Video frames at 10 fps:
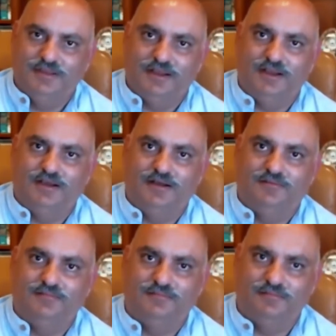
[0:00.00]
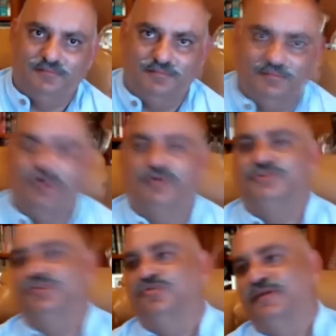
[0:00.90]
Uh,
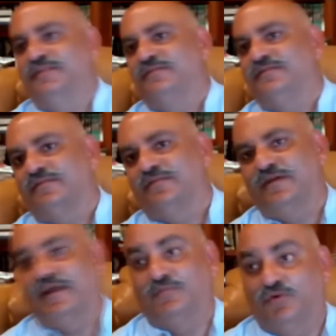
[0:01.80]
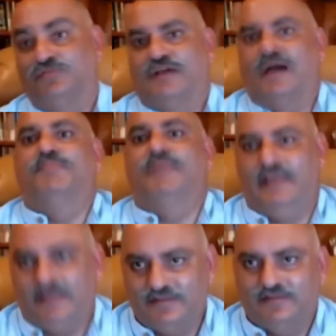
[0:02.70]
most humans and most
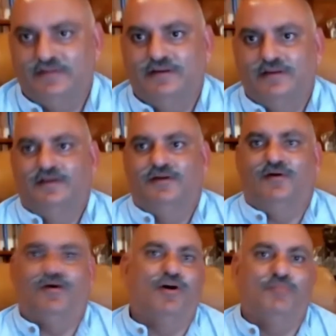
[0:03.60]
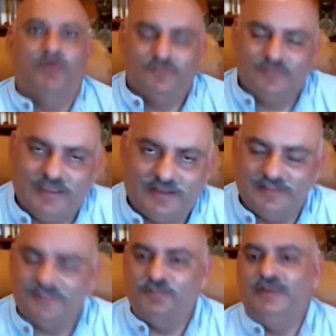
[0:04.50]
companies almost think that
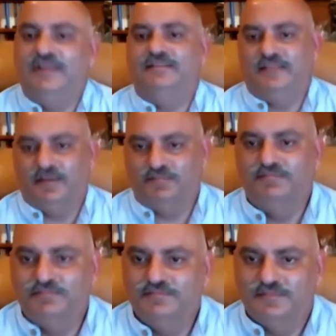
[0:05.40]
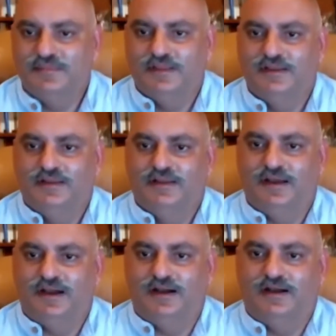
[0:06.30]
it's beneath them.
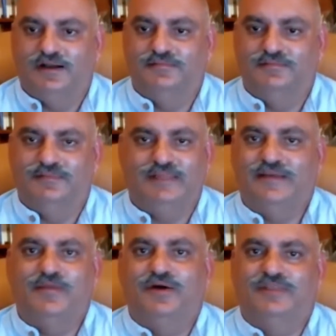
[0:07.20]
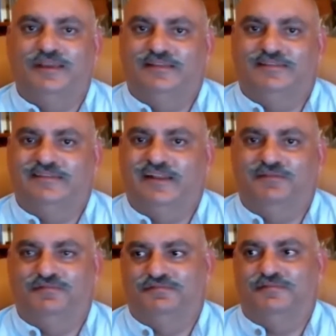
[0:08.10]
Um, they somehow think it's kind
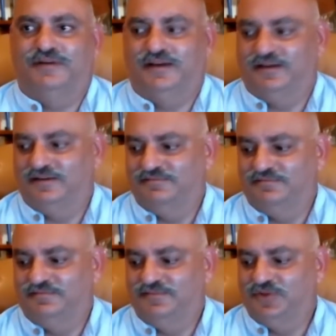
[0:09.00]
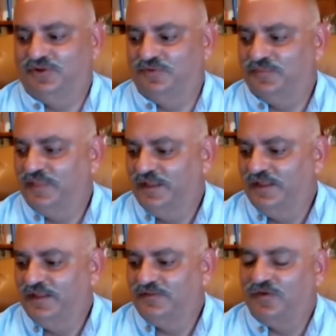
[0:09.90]
of, uh, you know,
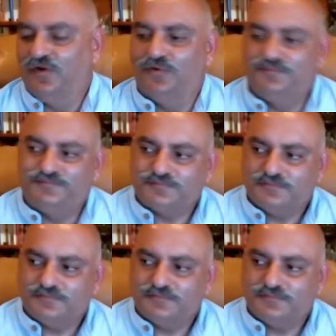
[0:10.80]
so,